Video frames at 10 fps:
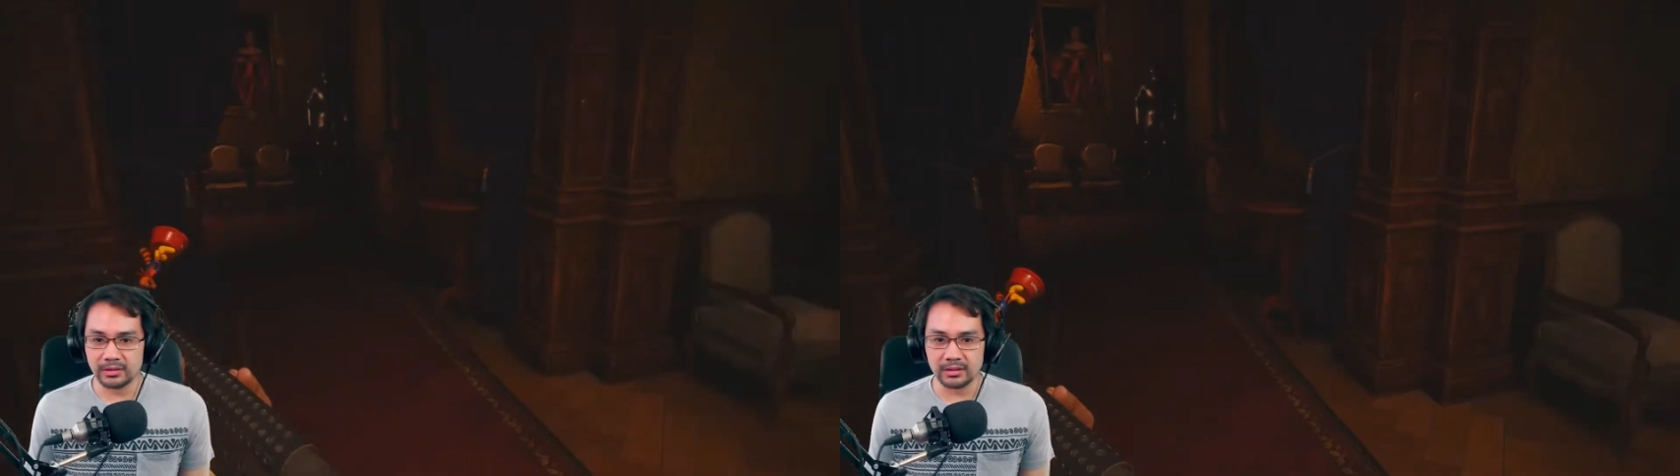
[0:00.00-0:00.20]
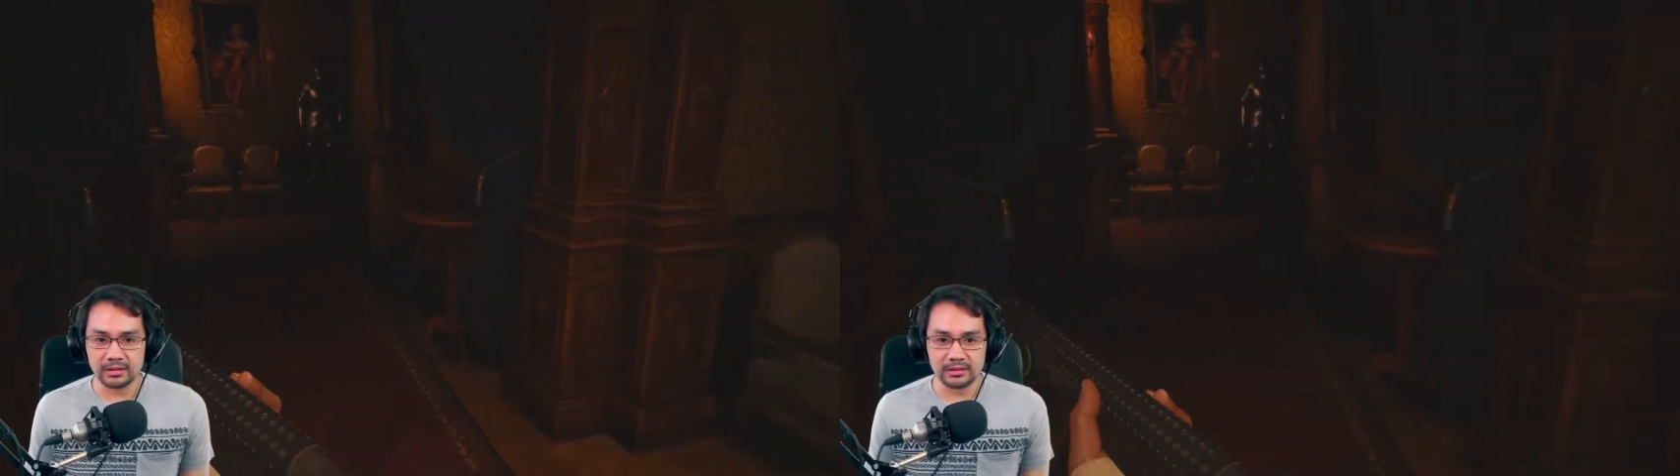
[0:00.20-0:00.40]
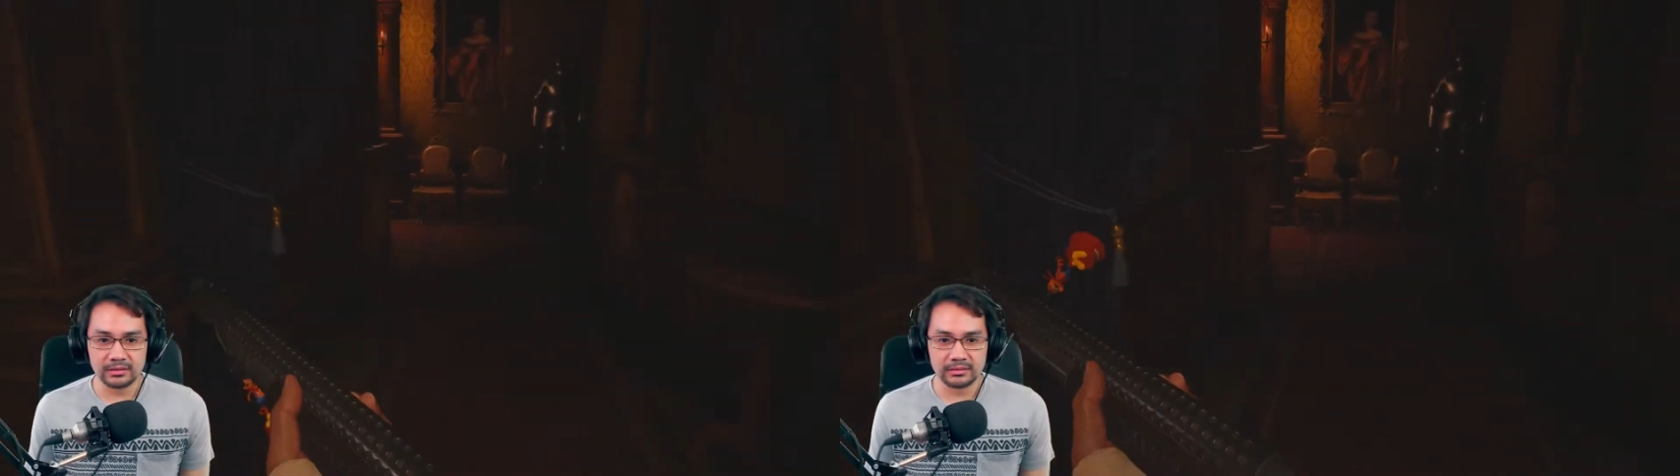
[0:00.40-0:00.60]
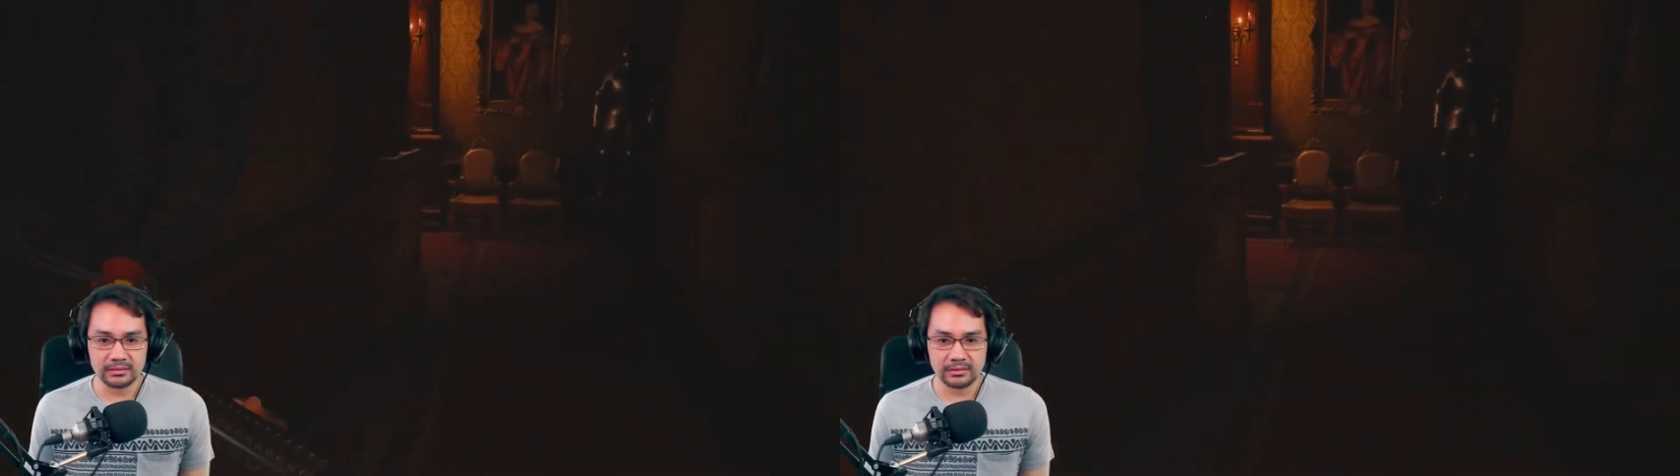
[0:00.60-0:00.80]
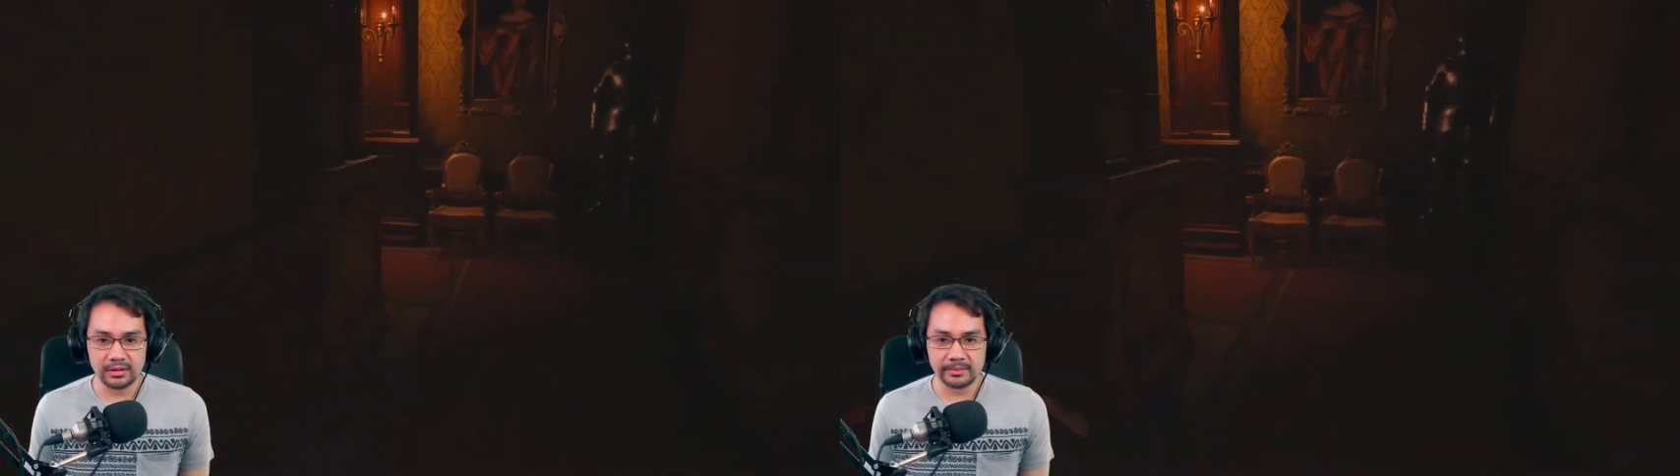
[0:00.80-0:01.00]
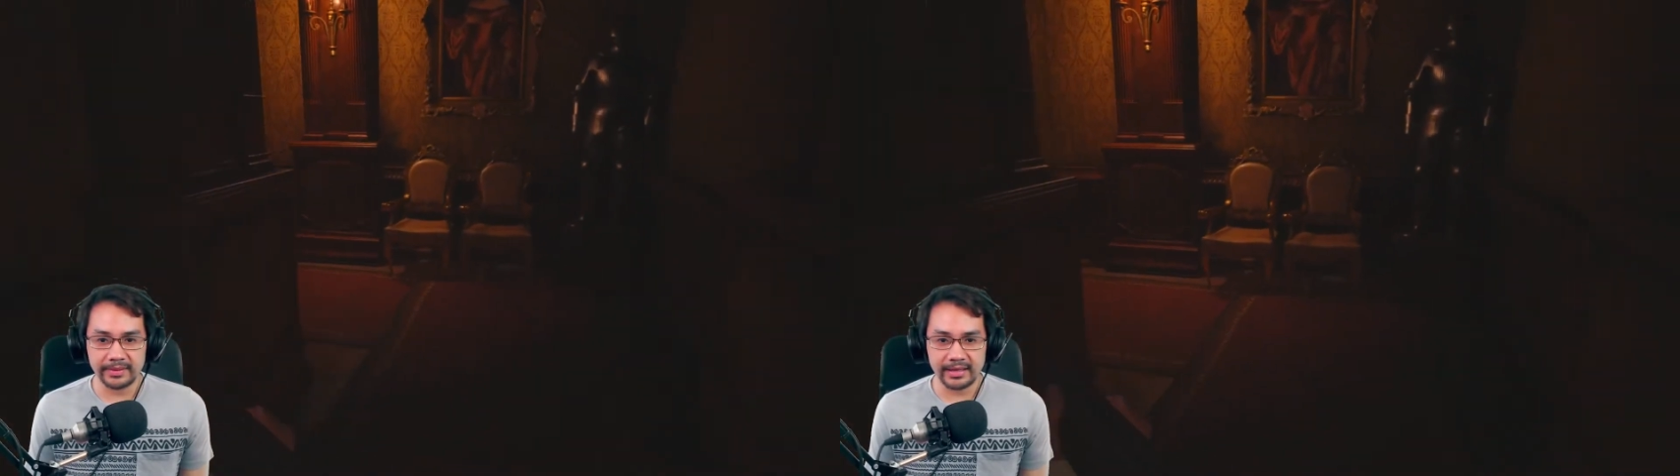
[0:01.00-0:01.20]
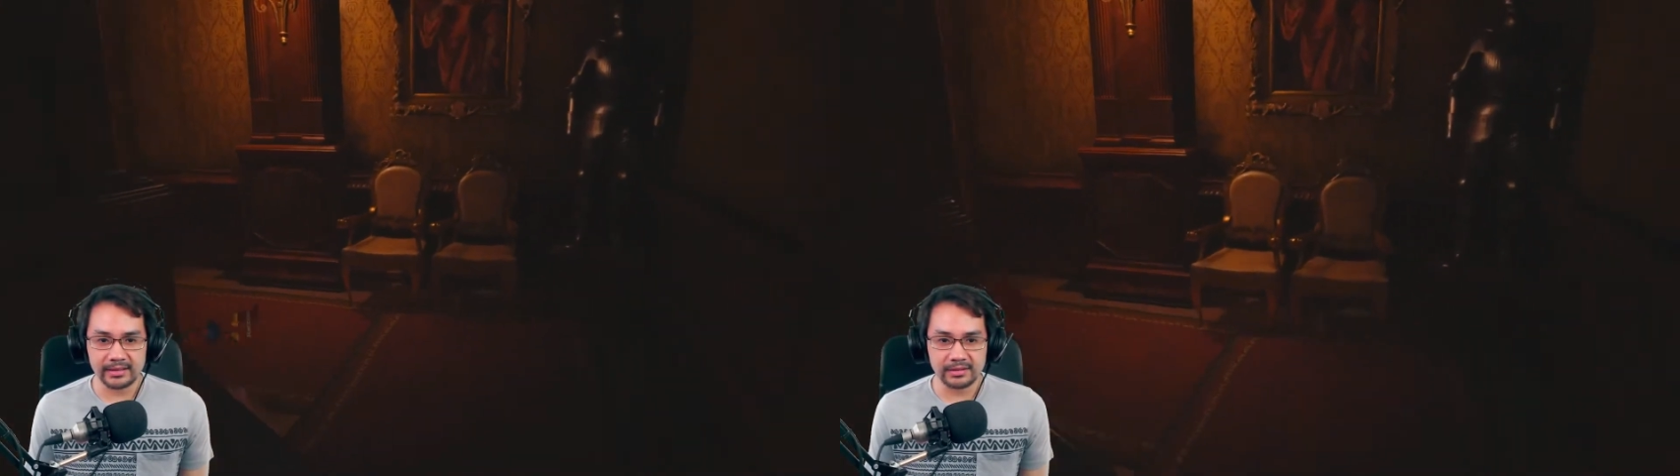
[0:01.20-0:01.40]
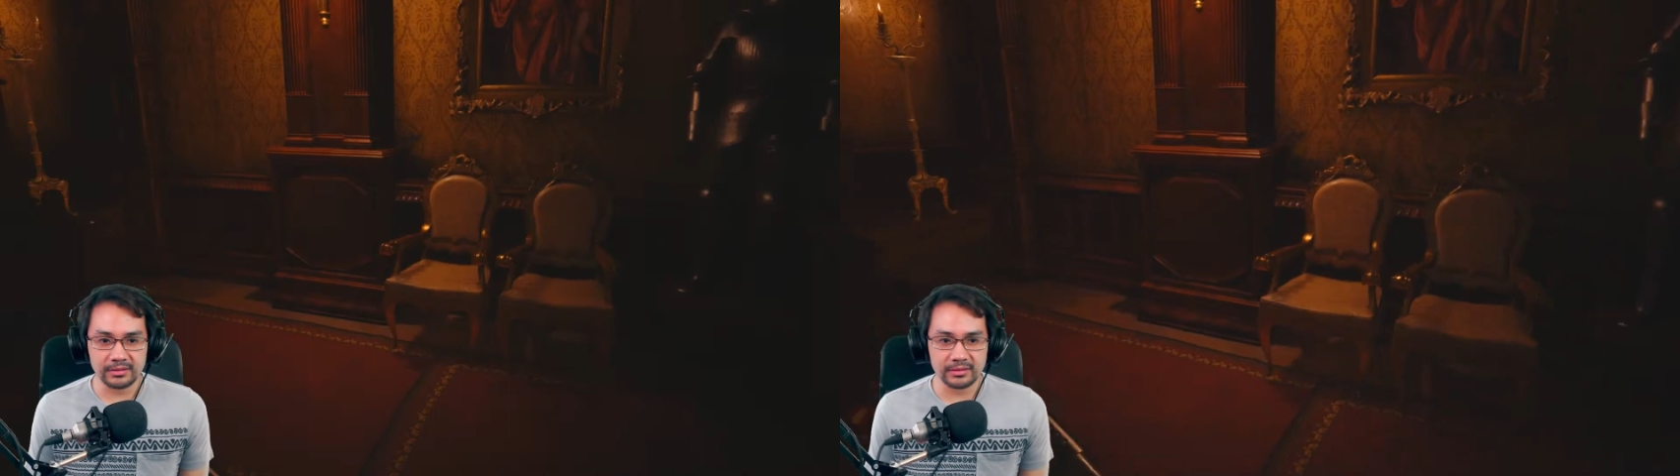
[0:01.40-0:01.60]
uh, run
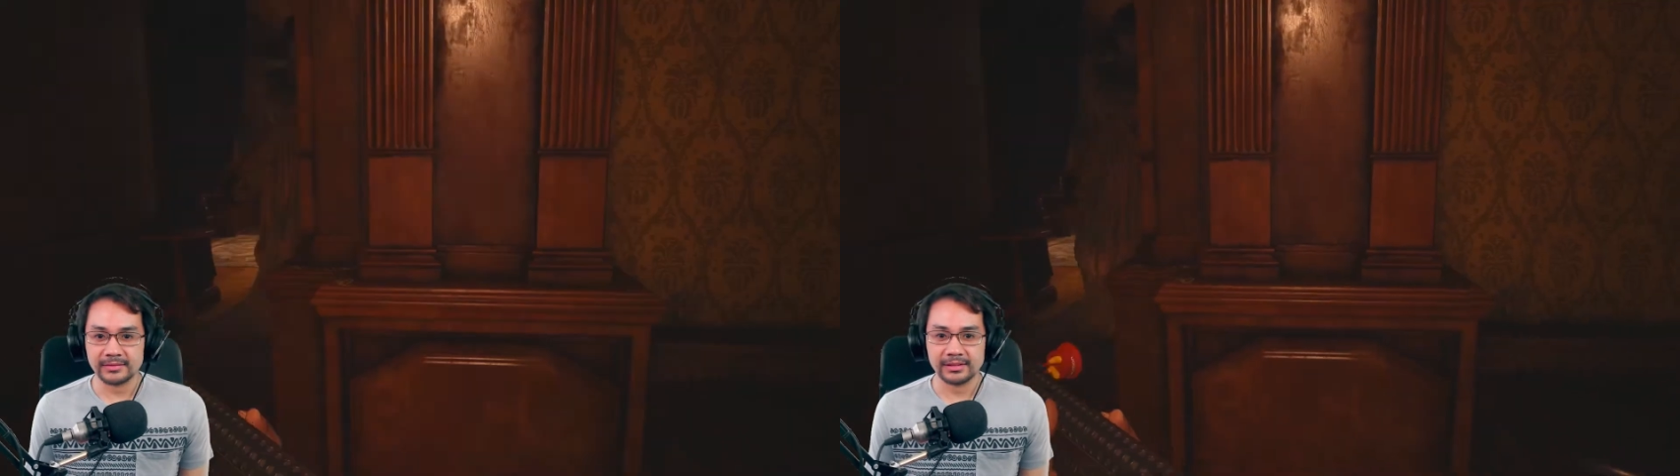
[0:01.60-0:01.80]
past her?